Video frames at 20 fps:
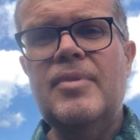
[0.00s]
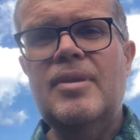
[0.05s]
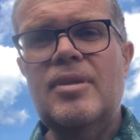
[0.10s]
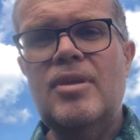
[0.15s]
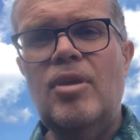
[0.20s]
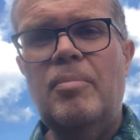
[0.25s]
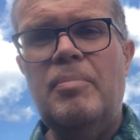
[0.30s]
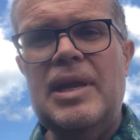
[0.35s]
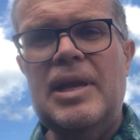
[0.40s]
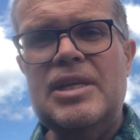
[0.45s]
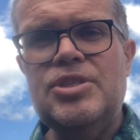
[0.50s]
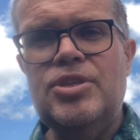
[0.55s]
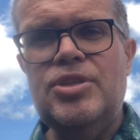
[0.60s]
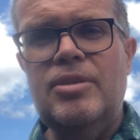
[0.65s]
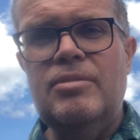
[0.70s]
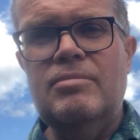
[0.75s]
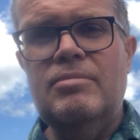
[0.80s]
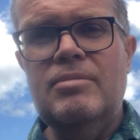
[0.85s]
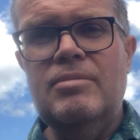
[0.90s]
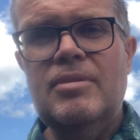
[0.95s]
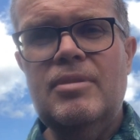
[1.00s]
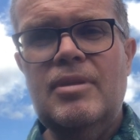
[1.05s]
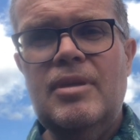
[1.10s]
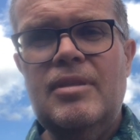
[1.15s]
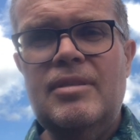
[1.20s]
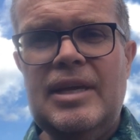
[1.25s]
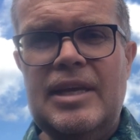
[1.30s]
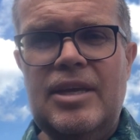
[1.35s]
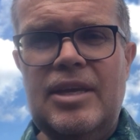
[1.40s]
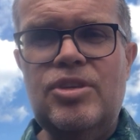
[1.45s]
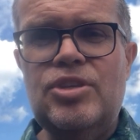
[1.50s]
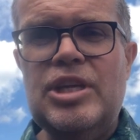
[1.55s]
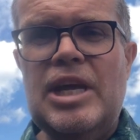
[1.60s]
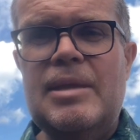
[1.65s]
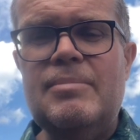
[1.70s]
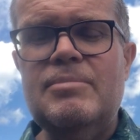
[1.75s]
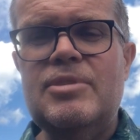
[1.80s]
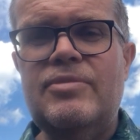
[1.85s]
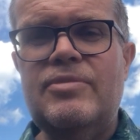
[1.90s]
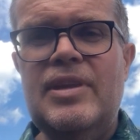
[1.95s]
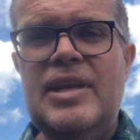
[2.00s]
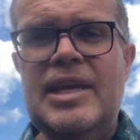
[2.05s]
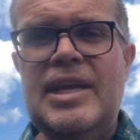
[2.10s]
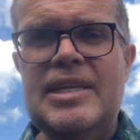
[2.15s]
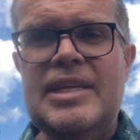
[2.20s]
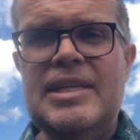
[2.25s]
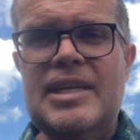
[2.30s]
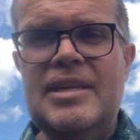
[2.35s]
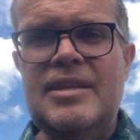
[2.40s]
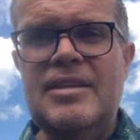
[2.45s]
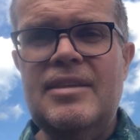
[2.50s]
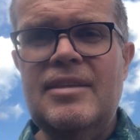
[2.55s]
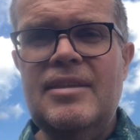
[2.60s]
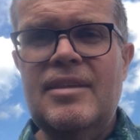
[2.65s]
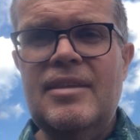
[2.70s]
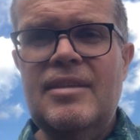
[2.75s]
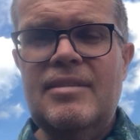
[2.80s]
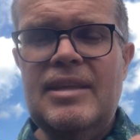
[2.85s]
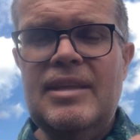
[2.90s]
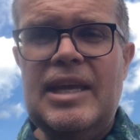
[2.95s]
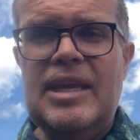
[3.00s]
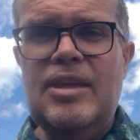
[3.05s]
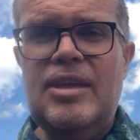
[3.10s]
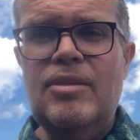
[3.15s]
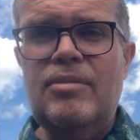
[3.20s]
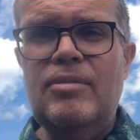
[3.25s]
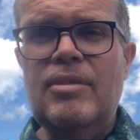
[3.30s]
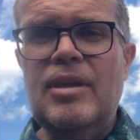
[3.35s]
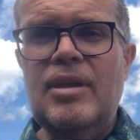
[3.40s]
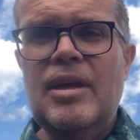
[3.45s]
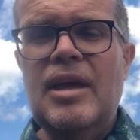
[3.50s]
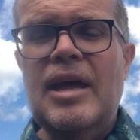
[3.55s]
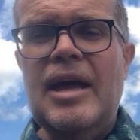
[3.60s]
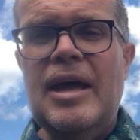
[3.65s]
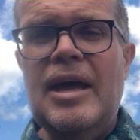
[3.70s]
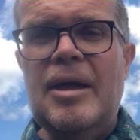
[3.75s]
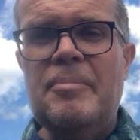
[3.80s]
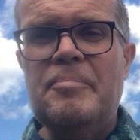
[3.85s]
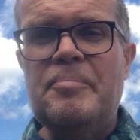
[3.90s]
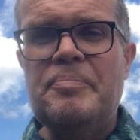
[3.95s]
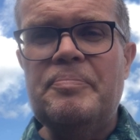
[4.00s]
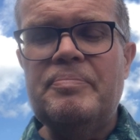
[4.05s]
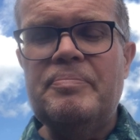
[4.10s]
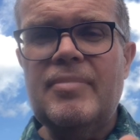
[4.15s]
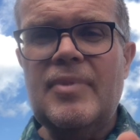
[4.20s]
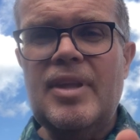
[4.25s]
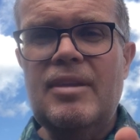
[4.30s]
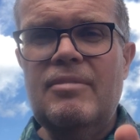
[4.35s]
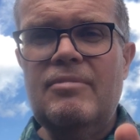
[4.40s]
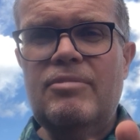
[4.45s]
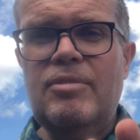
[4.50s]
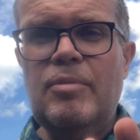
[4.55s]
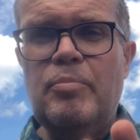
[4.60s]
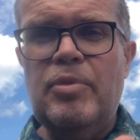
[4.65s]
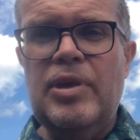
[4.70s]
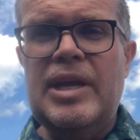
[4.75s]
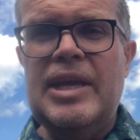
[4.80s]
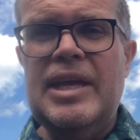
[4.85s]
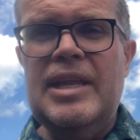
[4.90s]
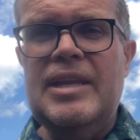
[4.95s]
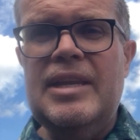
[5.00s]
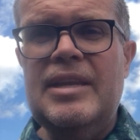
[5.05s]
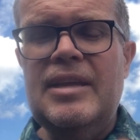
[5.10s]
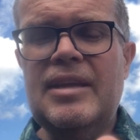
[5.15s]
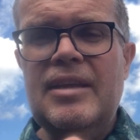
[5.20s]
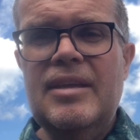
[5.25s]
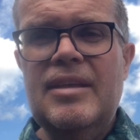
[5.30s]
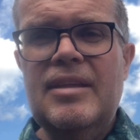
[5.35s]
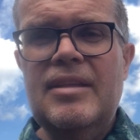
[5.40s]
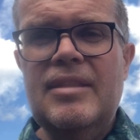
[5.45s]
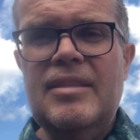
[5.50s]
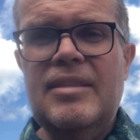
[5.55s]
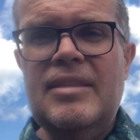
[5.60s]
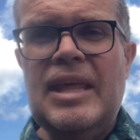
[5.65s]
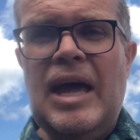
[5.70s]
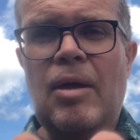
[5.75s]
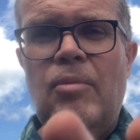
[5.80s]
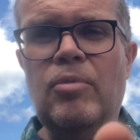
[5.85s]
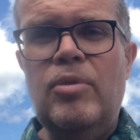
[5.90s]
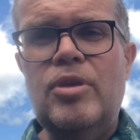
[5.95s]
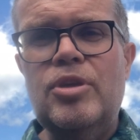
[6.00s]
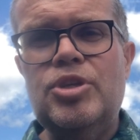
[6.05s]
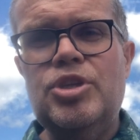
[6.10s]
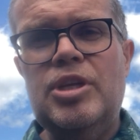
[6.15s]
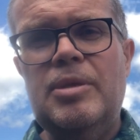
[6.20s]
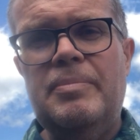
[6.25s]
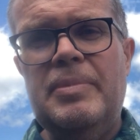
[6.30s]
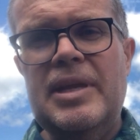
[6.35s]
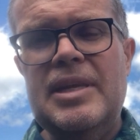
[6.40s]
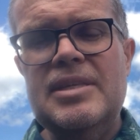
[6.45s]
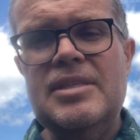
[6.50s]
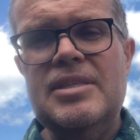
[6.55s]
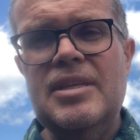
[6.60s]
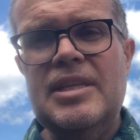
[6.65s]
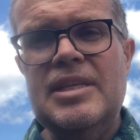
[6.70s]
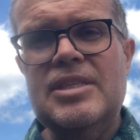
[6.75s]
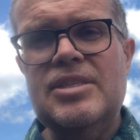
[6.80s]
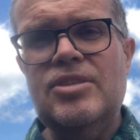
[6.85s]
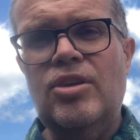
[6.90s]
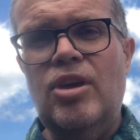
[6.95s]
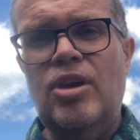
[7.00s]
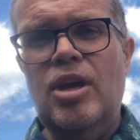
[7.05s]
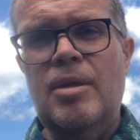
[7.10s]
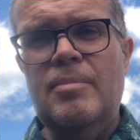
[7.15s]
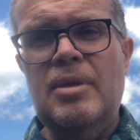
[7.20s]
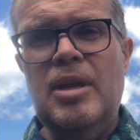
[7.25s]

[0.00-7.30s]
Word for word: God bless you. Thank you, James, for leading. Thank you um, for bringing that worship into this time.